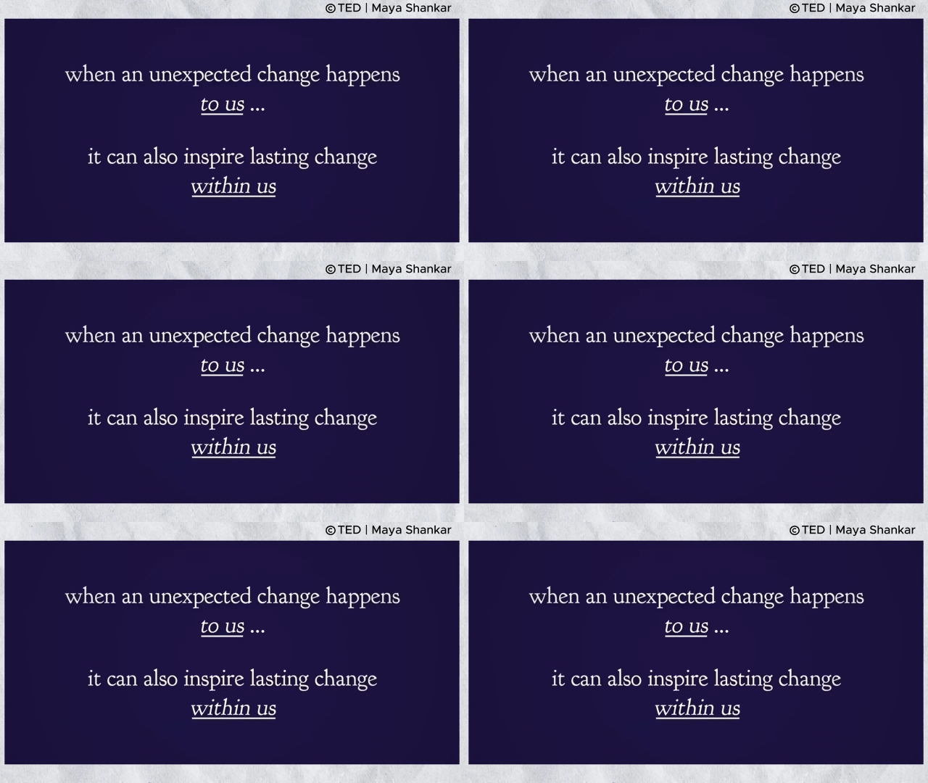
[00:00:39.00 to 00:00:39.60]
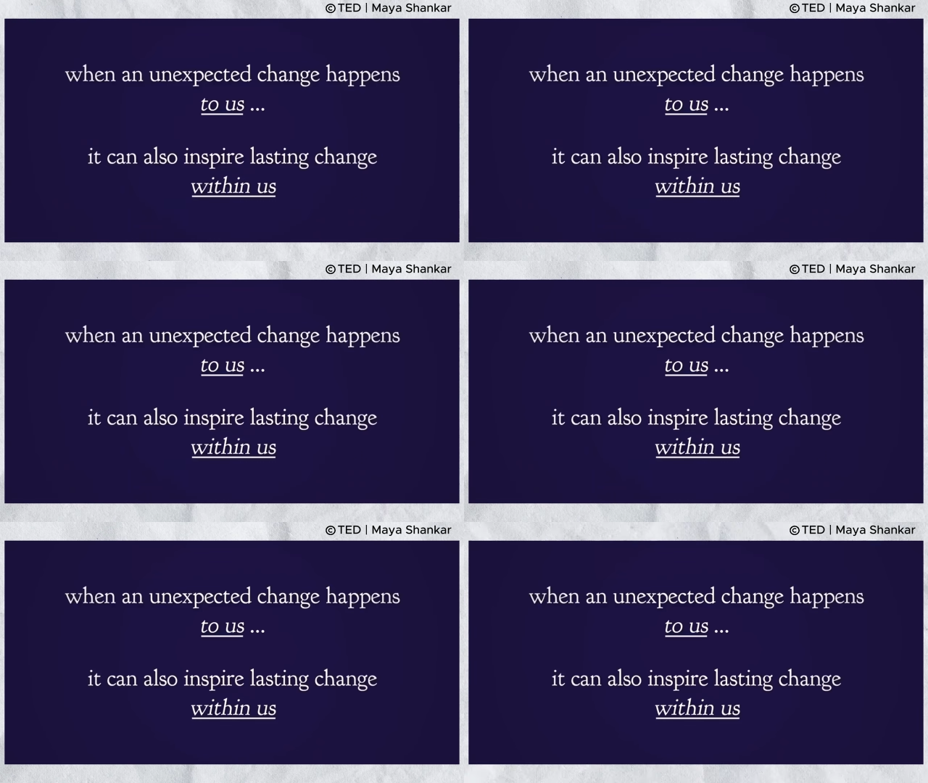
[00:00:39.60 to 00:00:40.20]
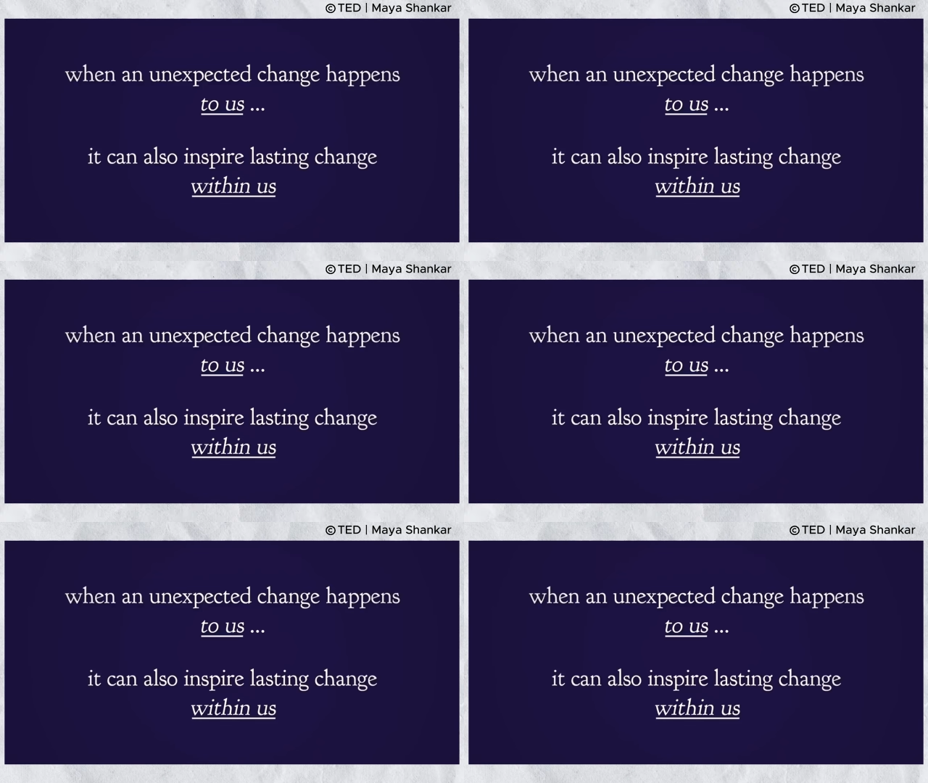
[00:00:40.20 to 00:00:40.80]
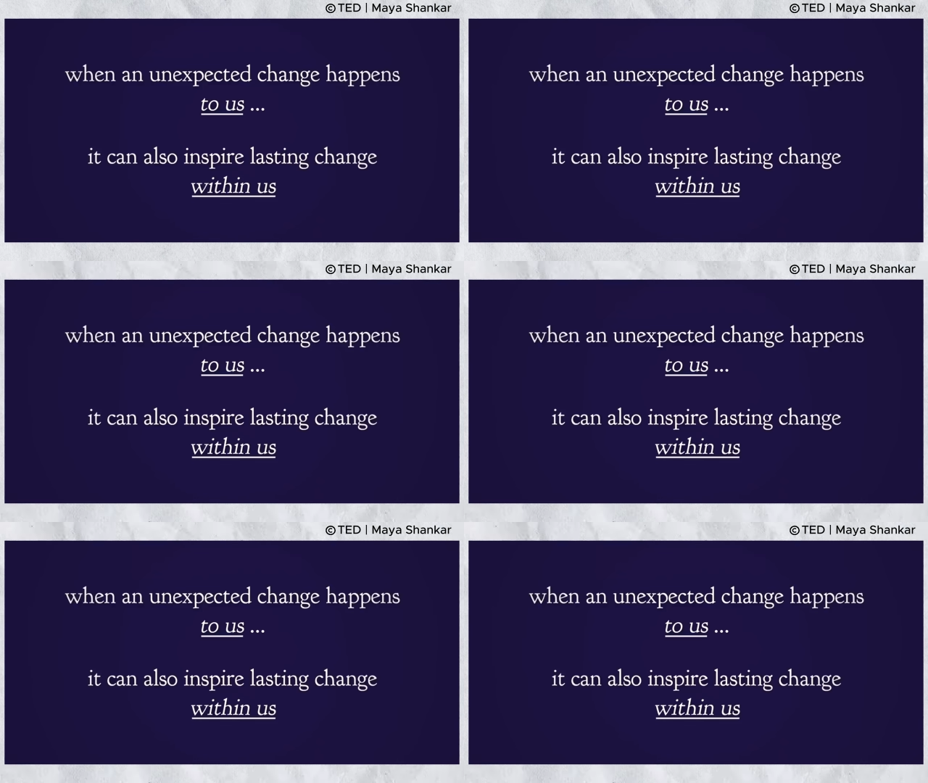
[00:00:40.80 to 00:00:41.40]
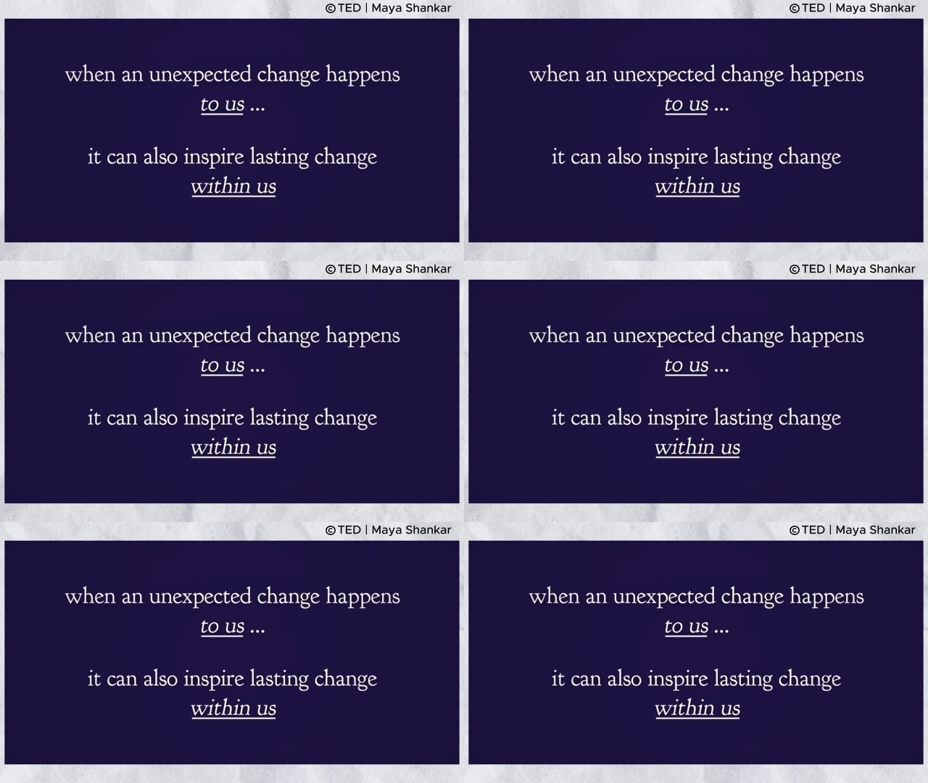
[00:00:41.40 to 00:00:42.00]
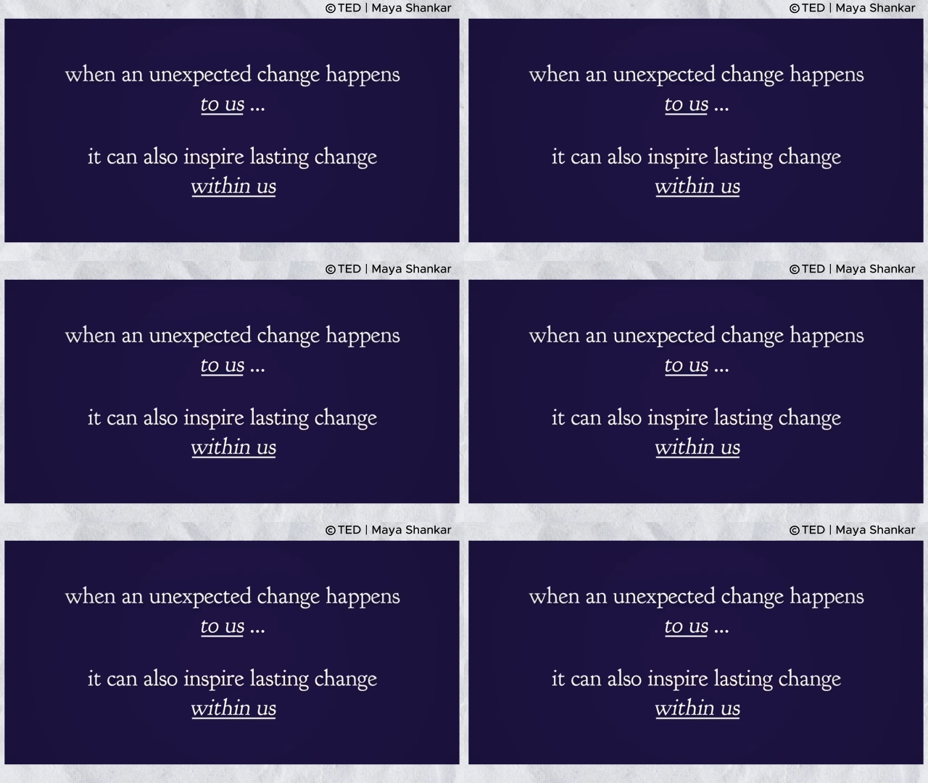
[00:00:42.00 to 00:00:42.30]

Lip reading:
No face is visible, so there are no lips to read.